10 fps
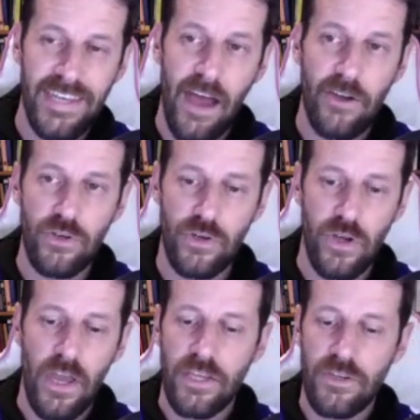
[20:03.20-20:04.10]
now you're
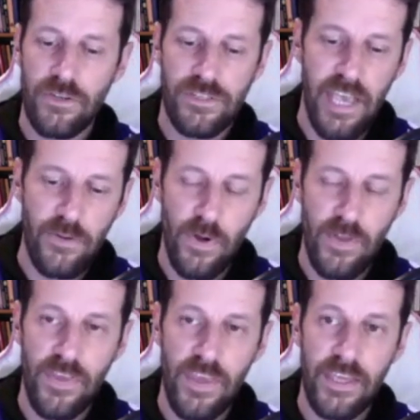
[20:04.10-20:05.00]
you're saying
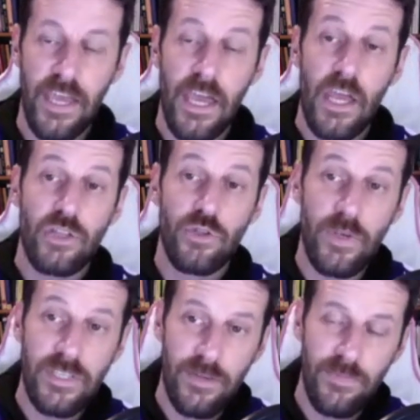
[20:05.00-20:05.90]
one thing
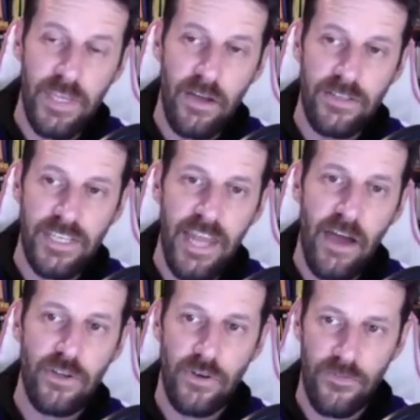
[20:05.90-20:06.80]
doing something else, and now
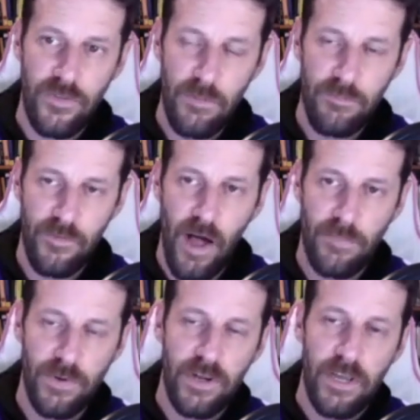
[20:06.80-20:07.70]
you're a flip
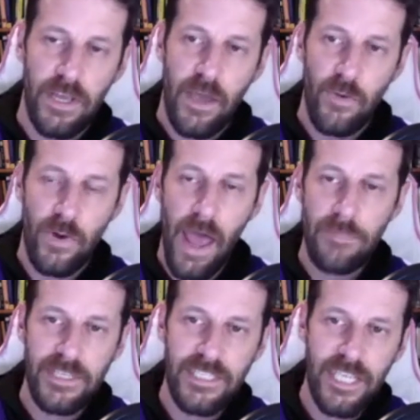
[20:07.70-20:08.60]
flopper. And what
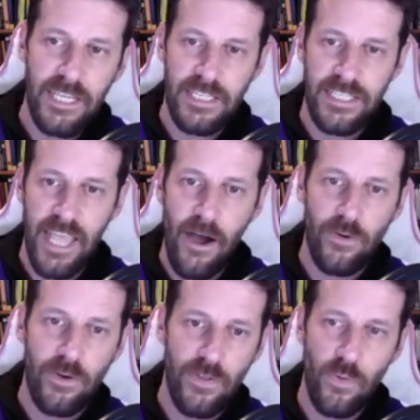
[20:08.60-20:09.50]
happens then is mm-hmm.
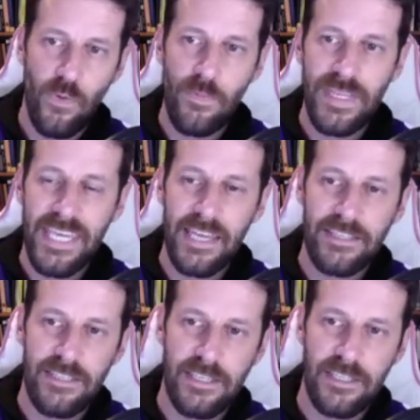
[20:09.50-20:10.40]
now the woman
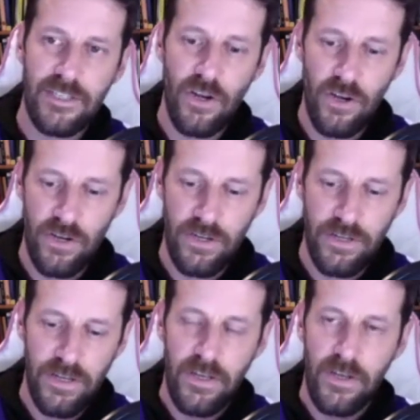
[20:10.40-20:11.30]
can't
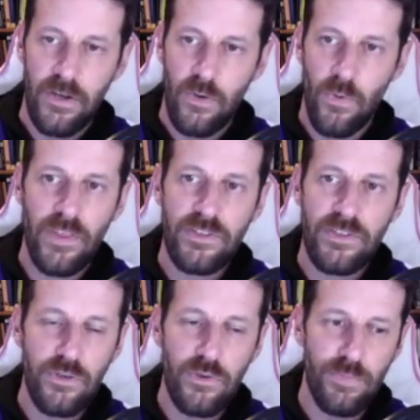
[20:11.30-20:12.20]
discern whether
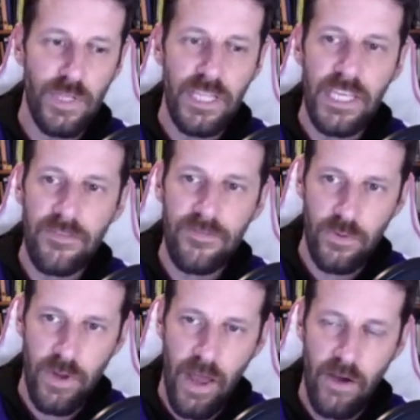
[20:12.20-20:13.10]
to believe
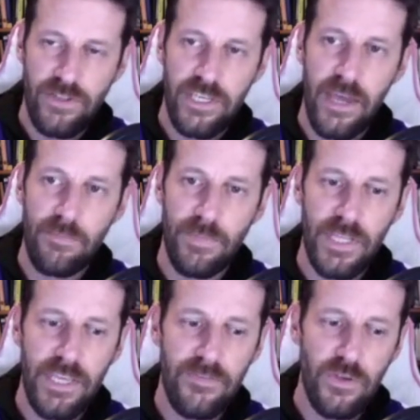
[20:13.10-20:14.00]
you now. She can't
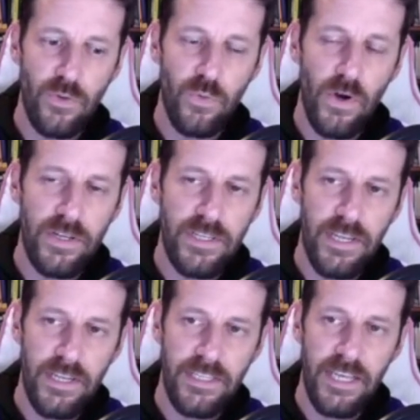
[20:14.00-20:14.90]
believe your word
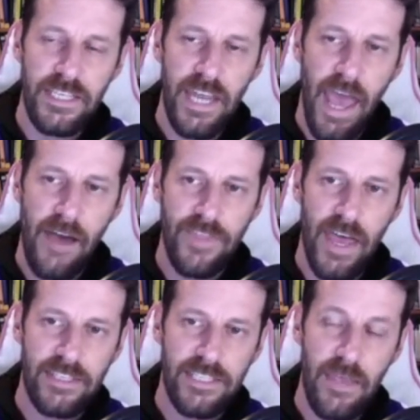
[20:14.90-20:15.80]
doesn't have
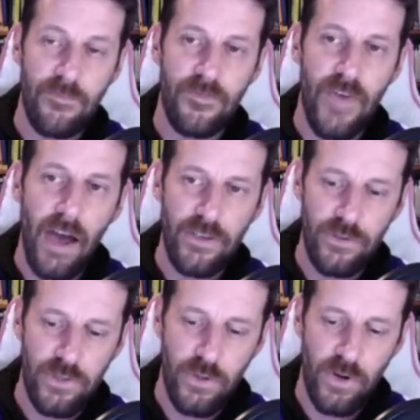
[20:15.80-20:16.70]
that same
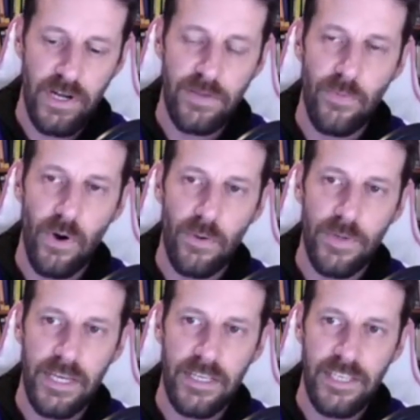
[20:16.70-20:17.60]
value to her anymore
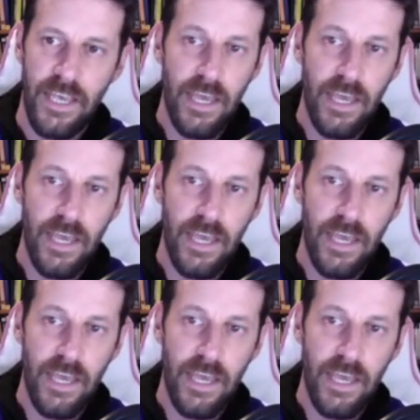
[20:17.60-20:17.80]
because,